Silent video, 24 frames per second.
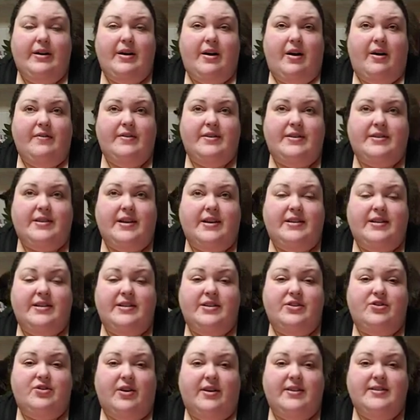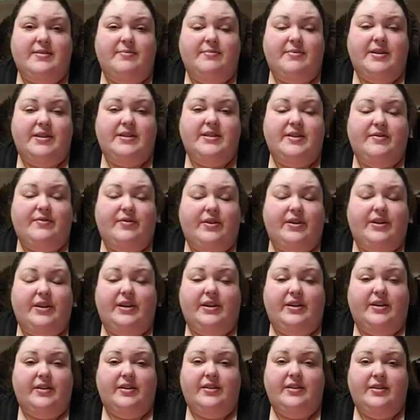obviously I need to try something different
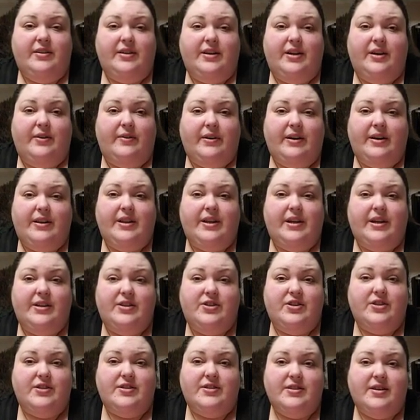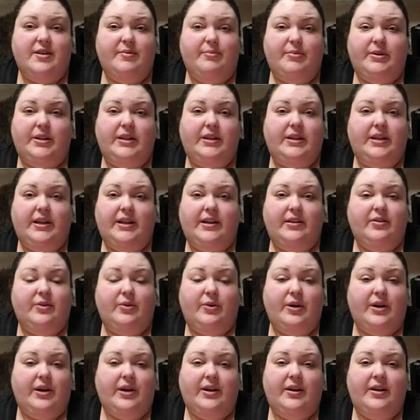here, you know. And I think just completely
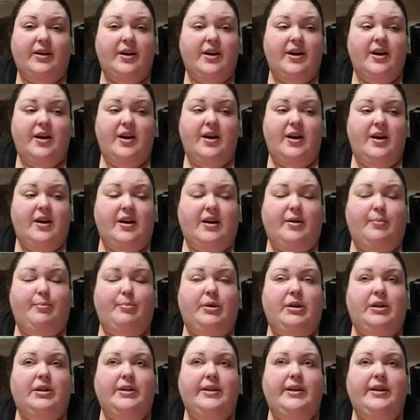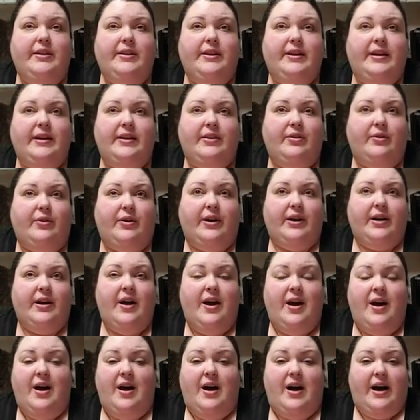ignoring.
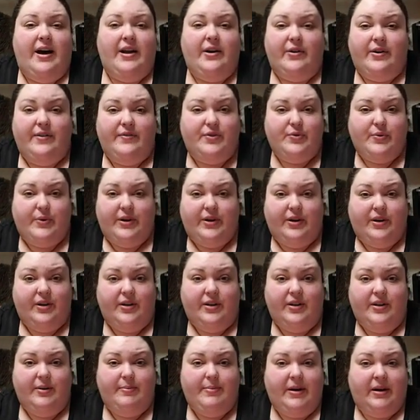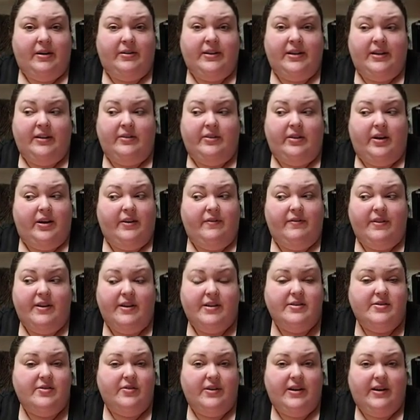I don't have Twitter. Apparently a lot of
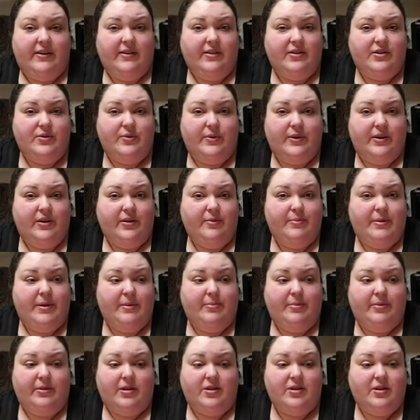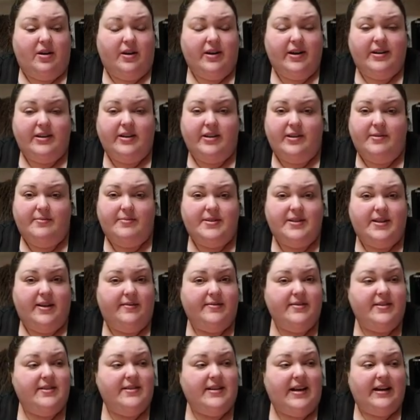things go down on Twitter. People are talking to
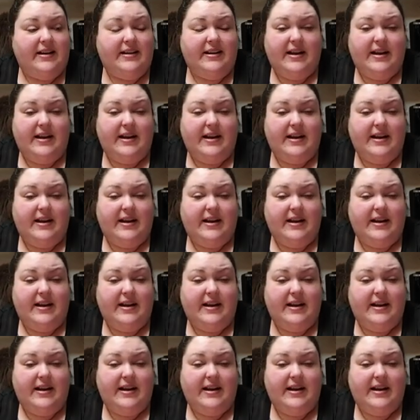themselves, because